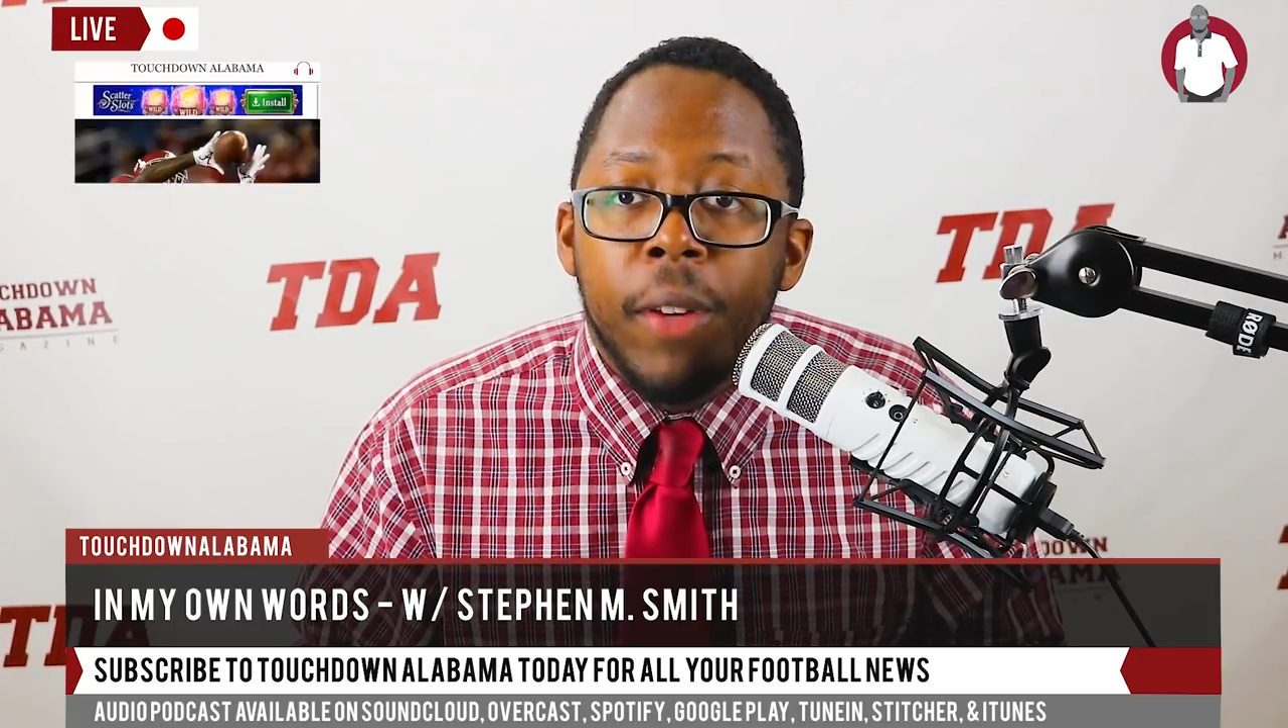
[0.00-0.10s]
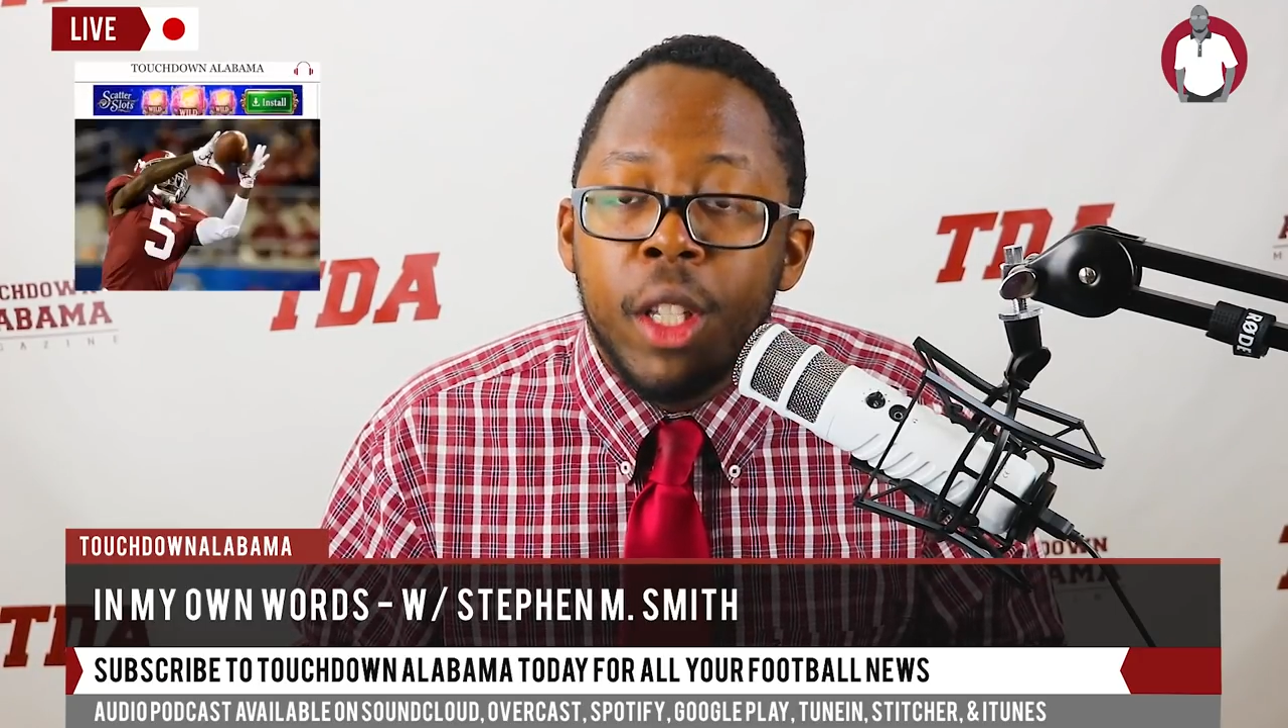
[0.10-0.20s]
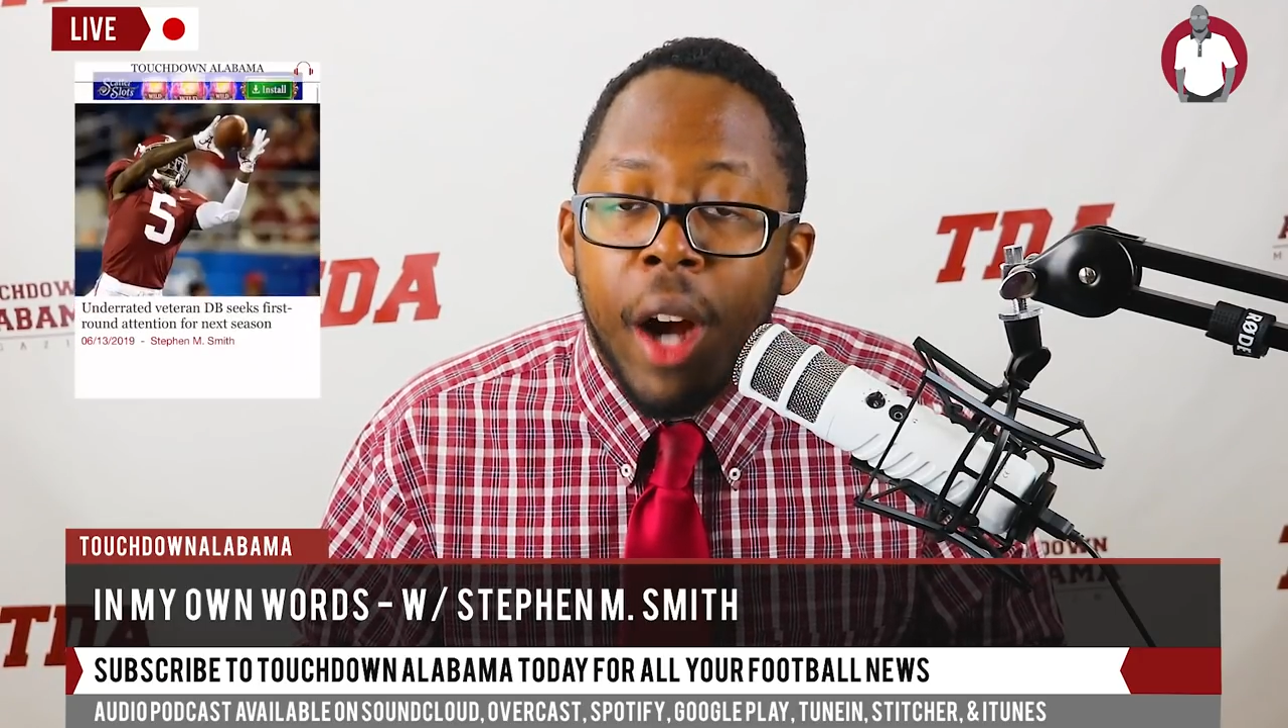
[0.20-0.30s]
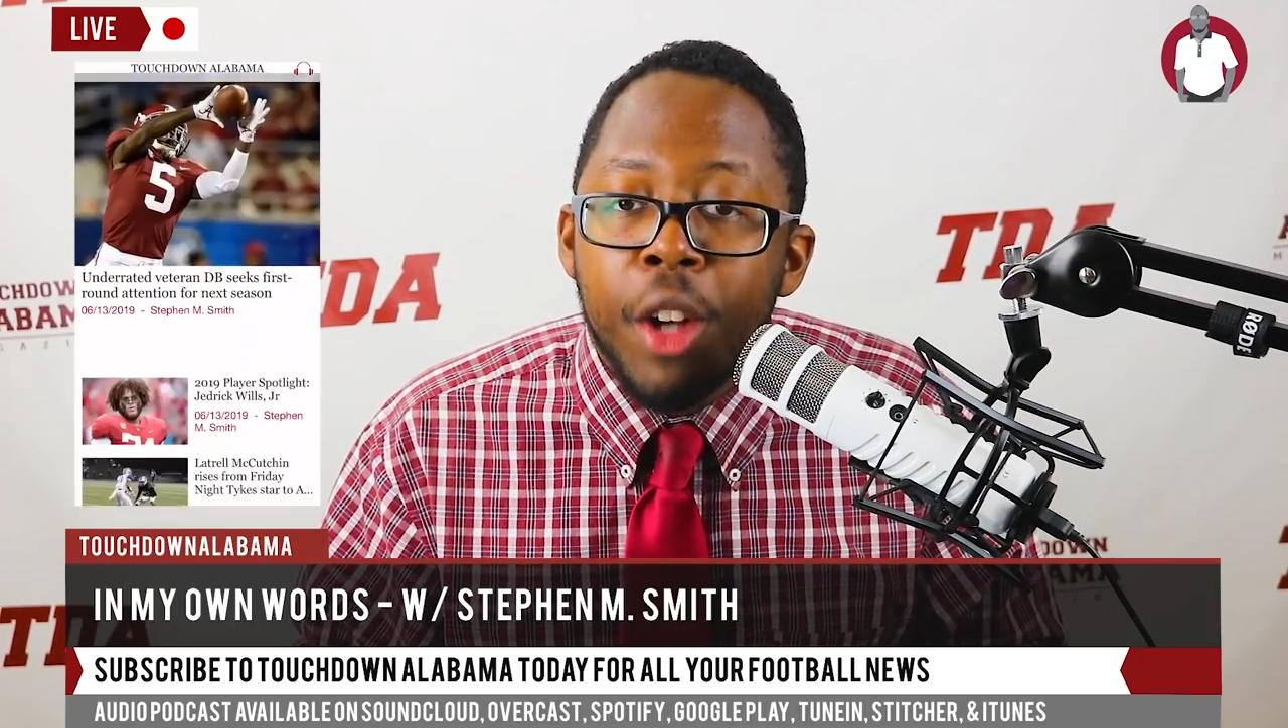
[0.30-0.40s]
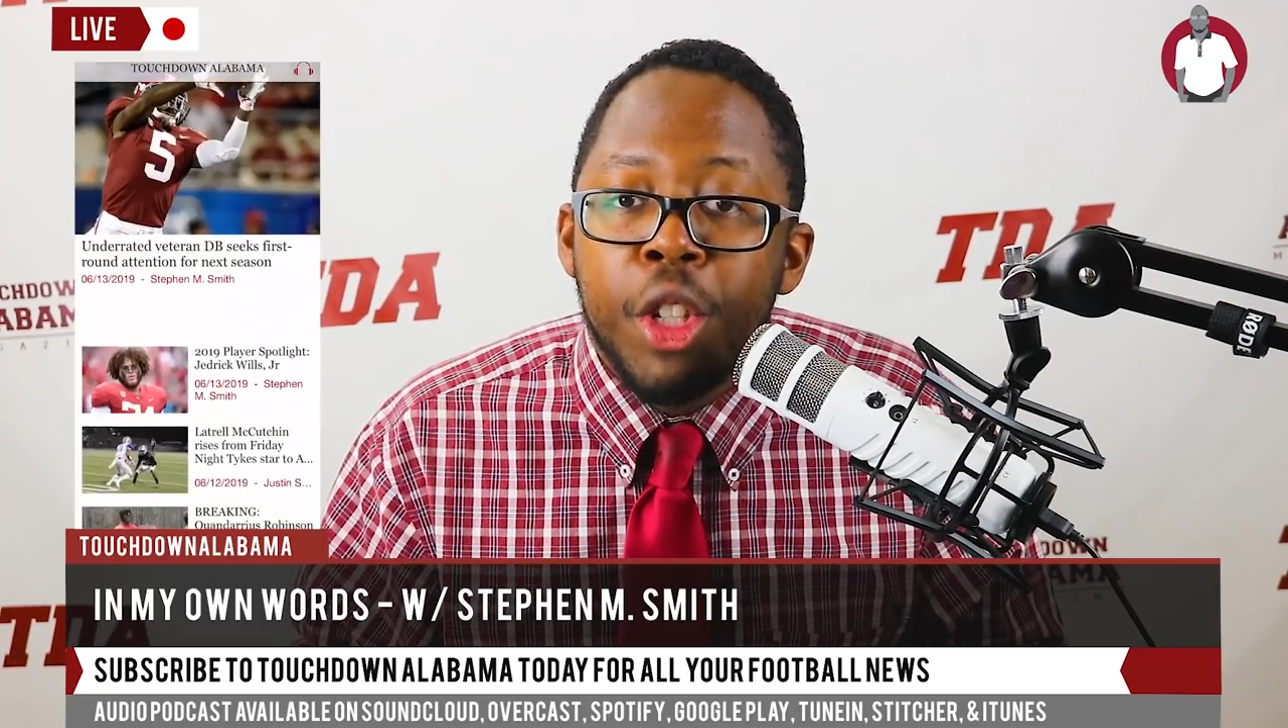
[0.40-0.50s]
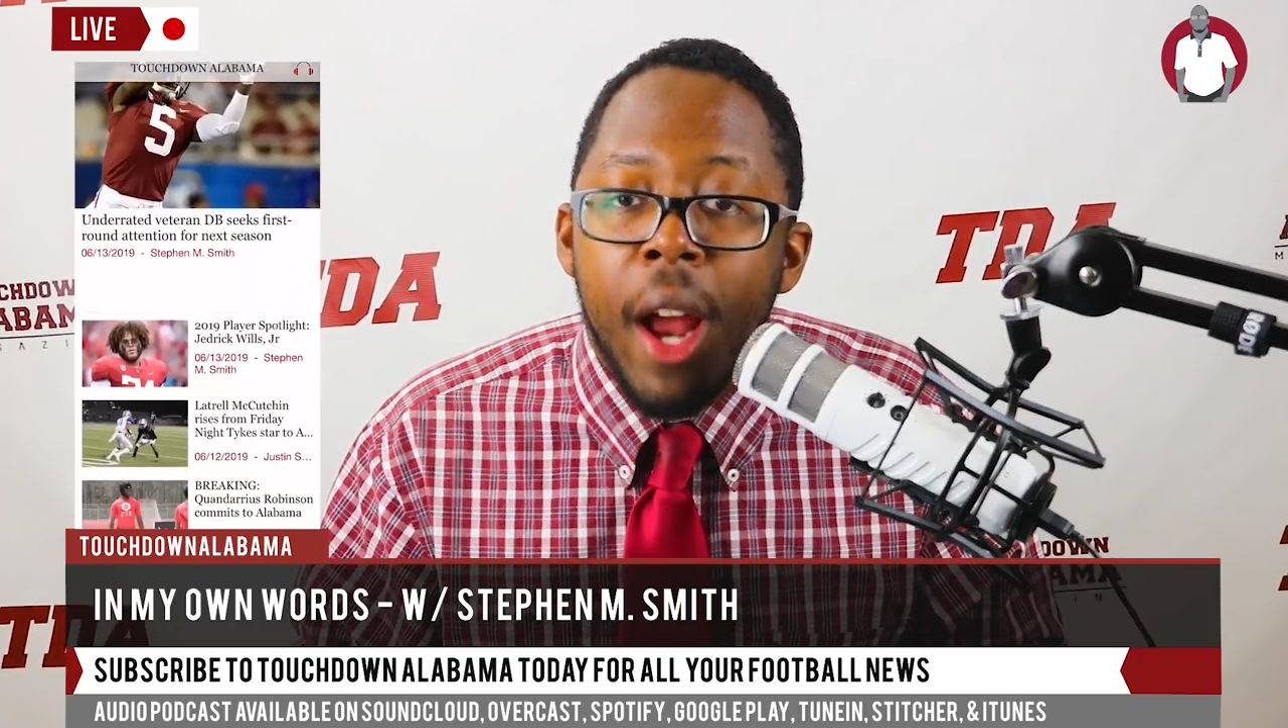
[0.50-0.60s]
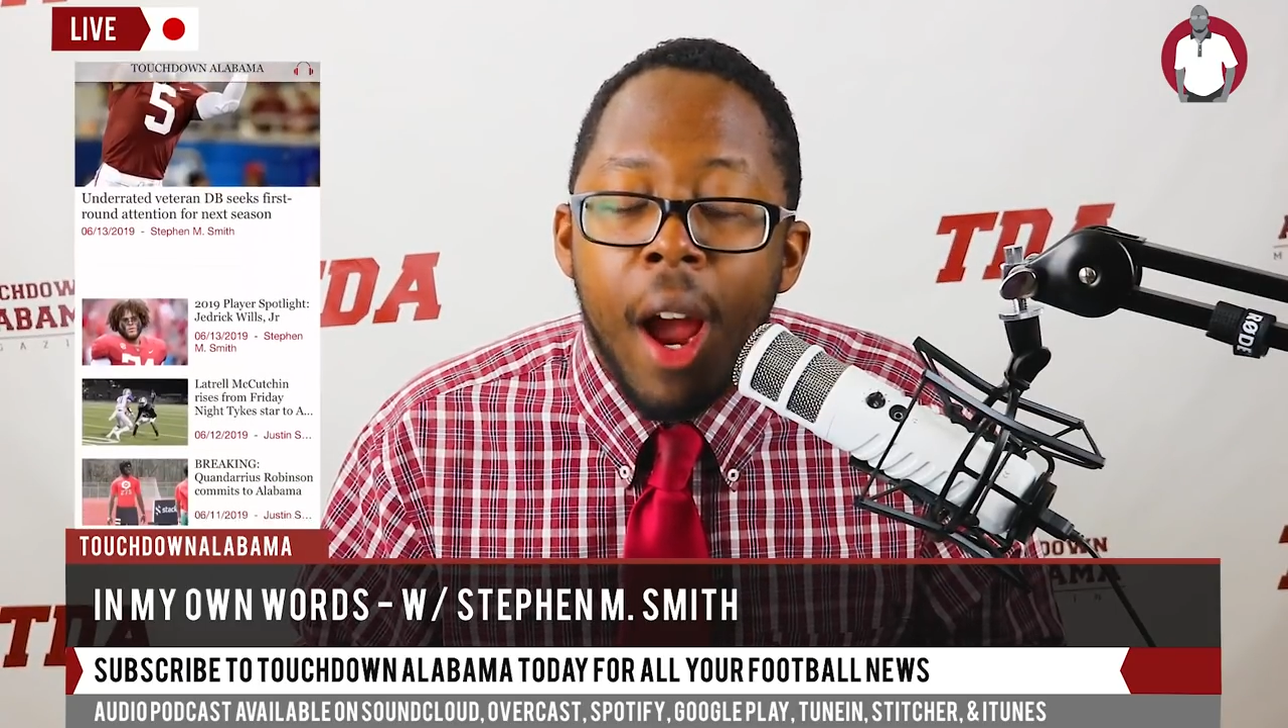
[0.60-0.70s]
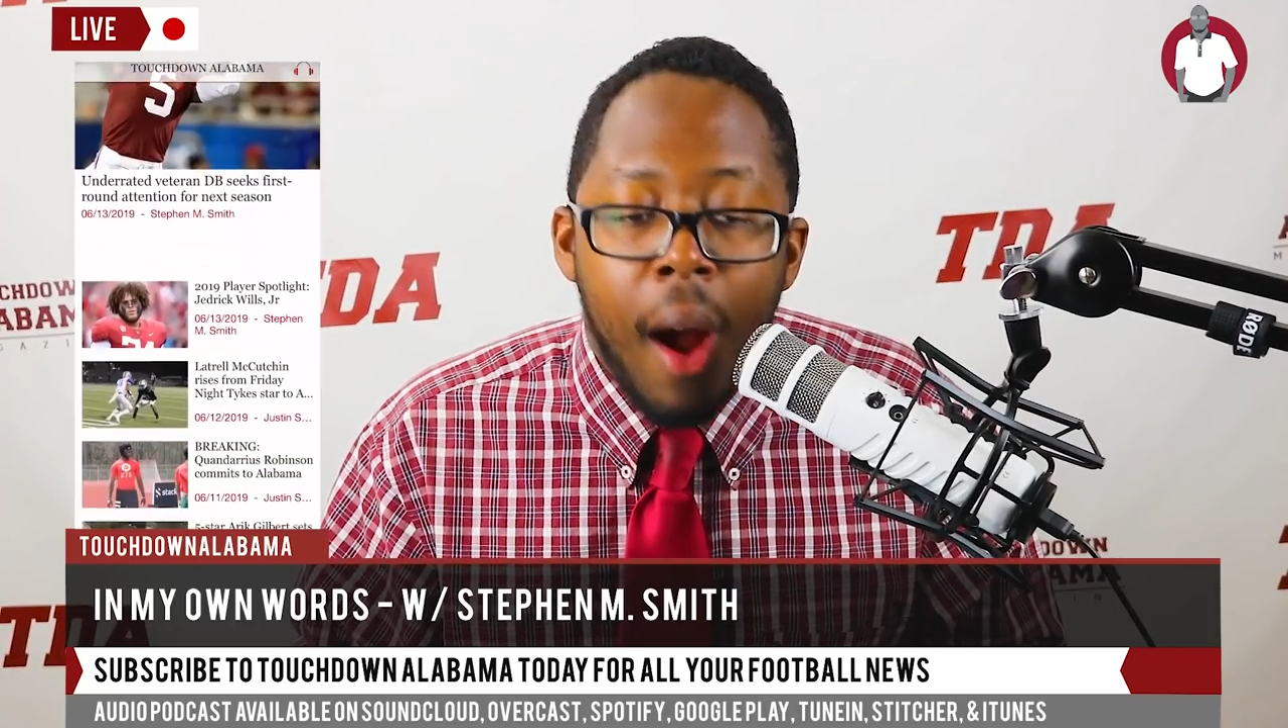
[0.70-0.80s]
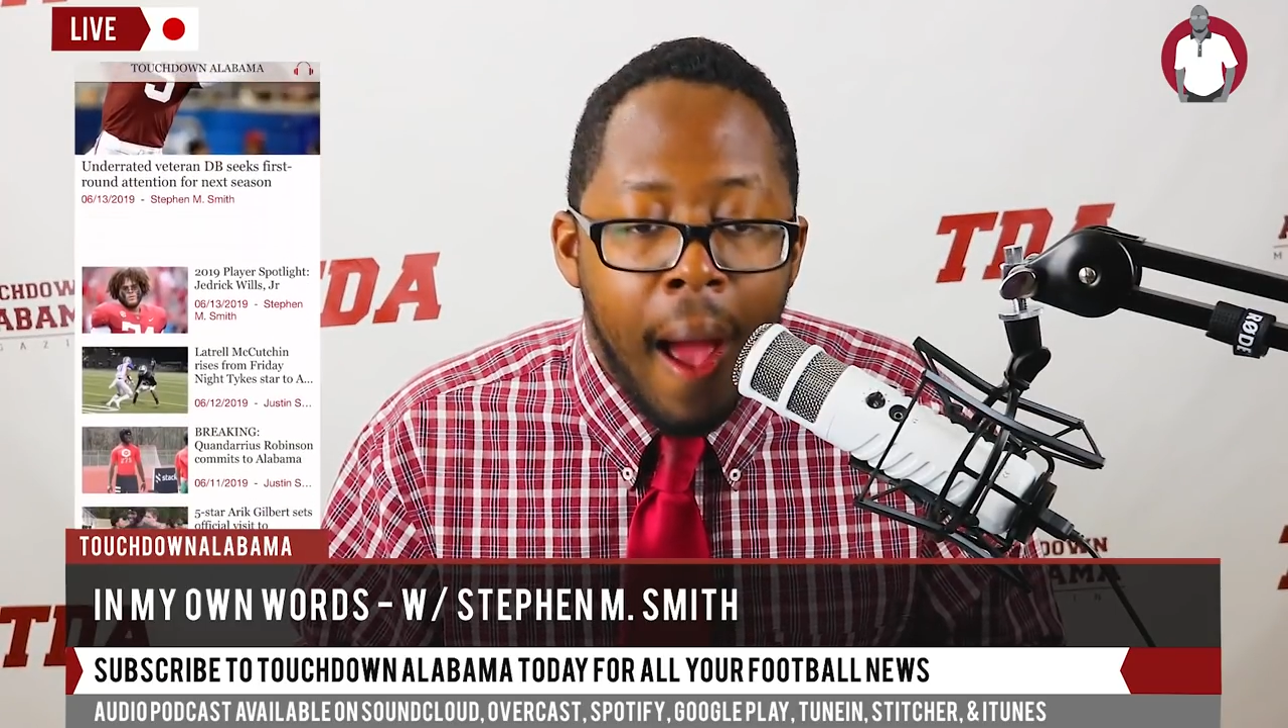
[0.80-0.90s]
the Touchdown